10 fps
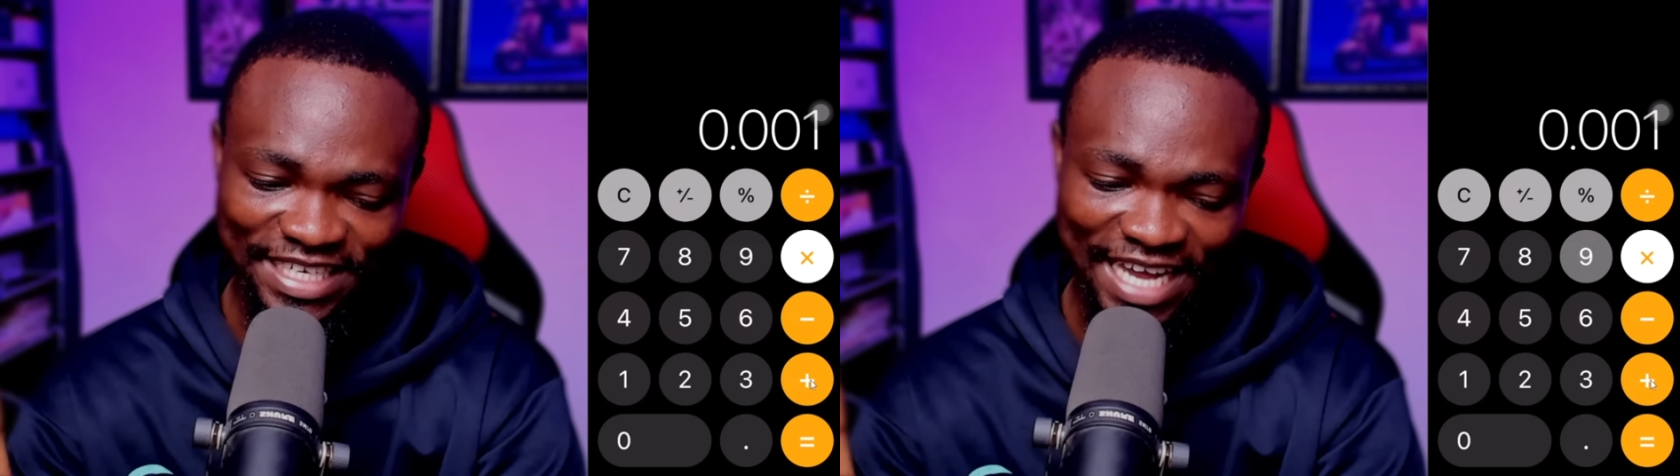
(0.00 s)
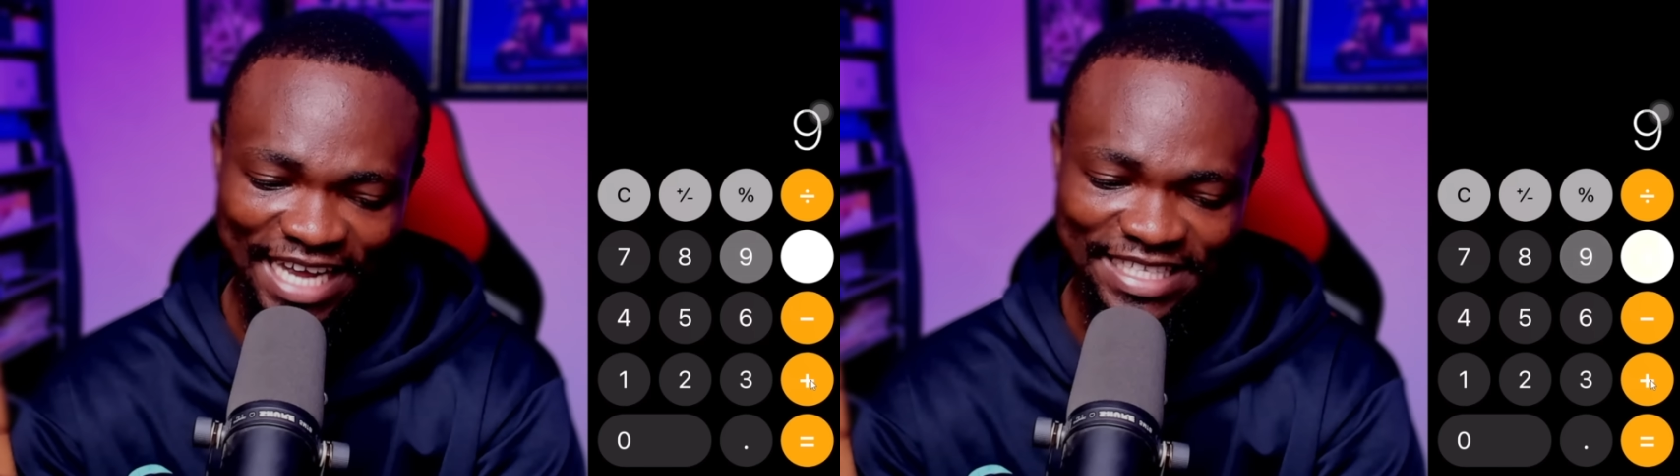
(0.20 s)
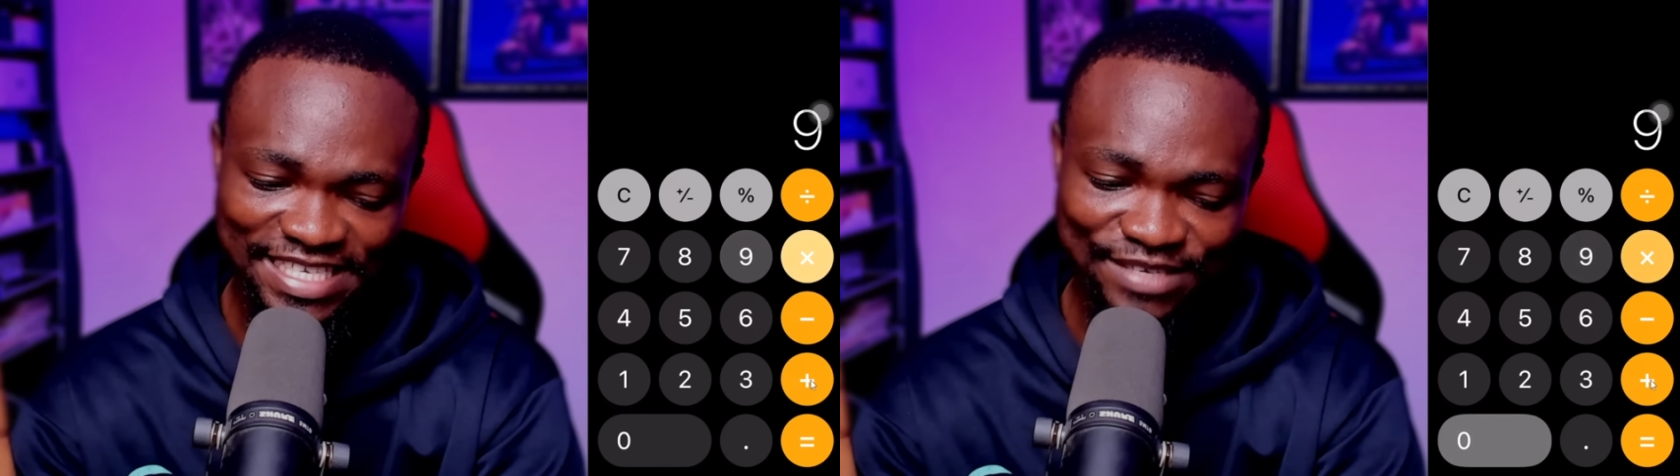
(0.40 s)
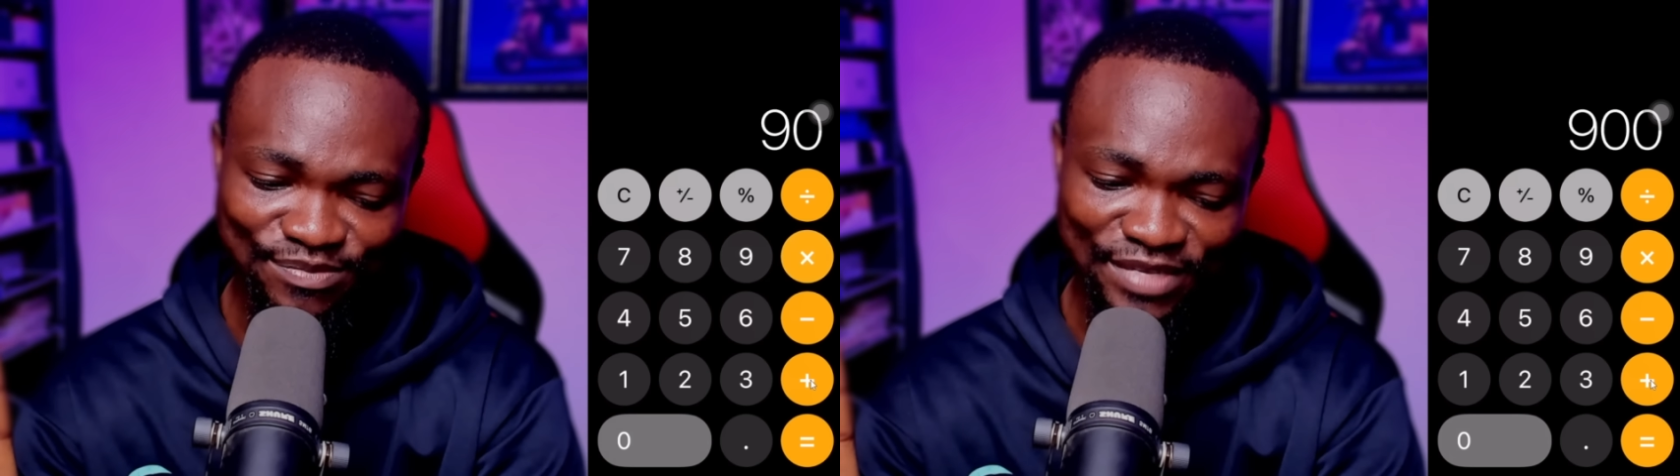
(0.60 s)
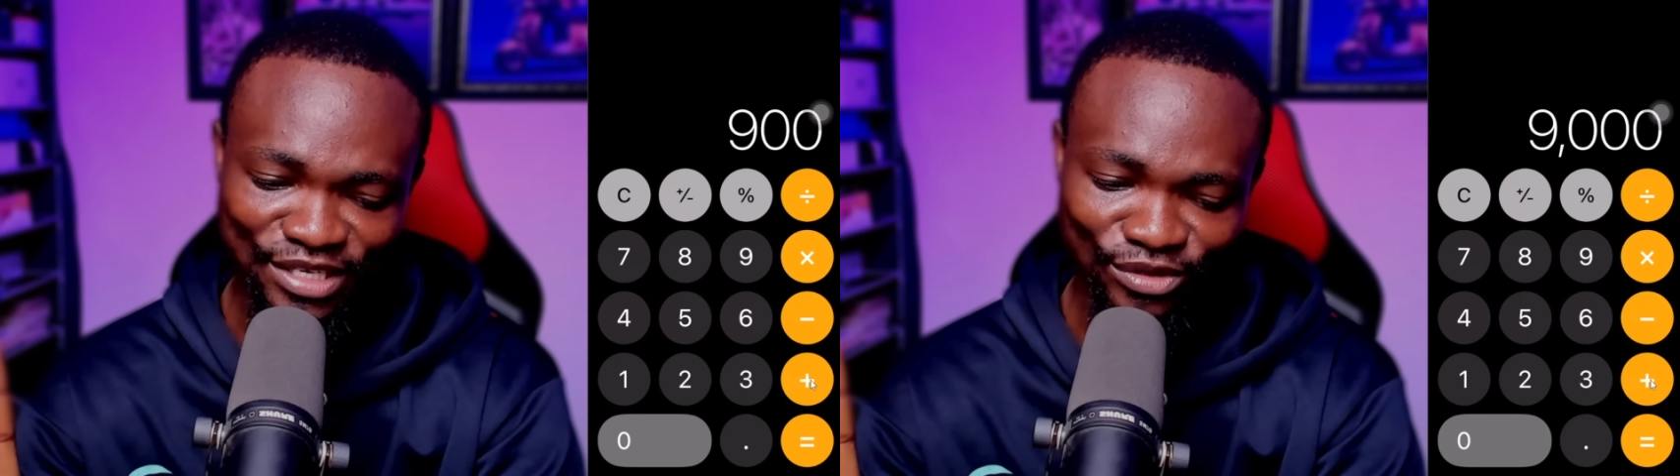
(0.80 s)
90
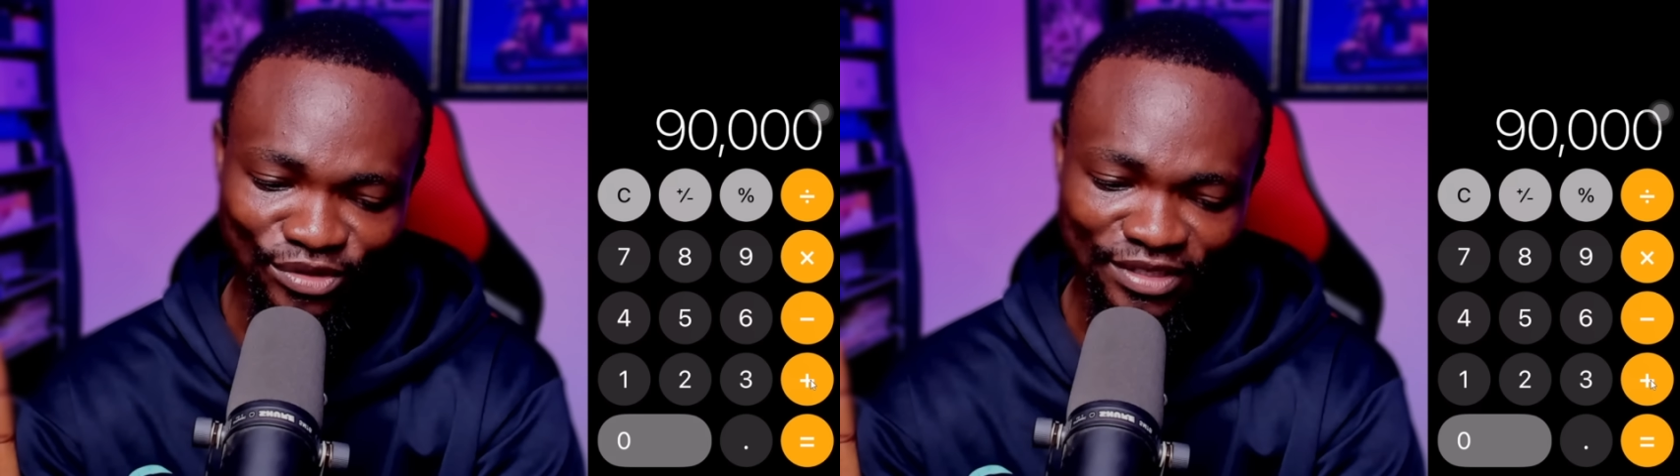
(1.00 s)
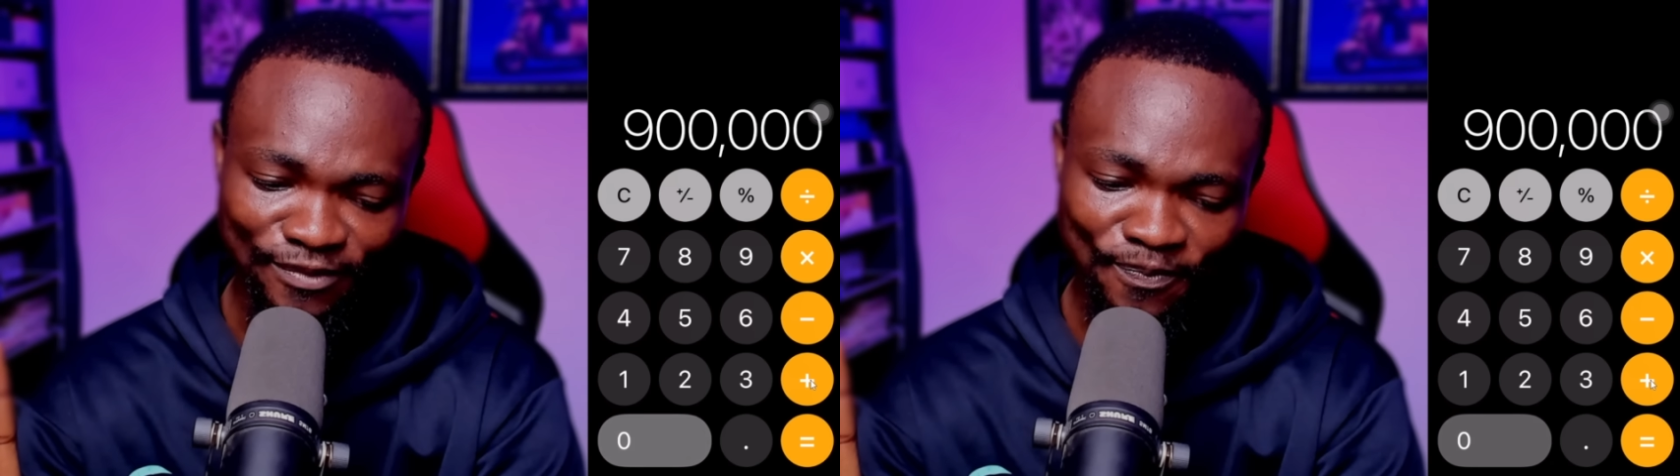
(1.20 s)
million.